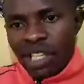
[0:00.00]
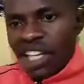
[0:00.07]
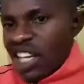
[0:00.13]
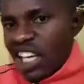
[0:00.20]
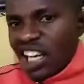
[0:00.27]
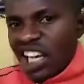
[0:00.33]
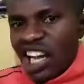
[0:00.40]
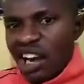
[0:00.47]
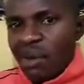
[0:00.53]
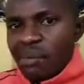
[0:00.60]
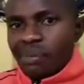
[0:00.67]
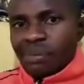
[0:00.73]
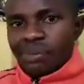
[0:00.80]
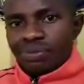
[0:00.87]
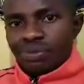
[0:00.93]

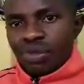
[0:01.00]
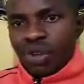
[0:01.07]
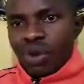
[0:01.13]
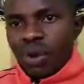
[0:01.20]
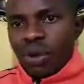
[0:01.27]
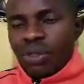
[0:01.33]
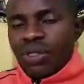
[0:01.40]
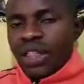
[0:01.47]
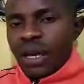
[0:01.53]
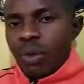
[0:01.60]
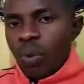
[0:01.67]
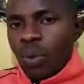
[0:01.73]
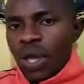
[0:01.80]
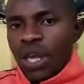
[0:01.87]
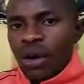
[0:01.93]
income or their
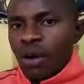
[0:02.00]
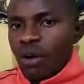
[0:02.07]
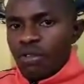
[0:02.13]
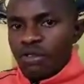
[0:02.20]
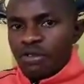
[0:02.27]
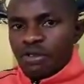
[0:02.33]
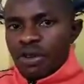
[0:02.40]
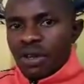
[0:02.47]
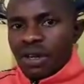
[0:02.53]
way of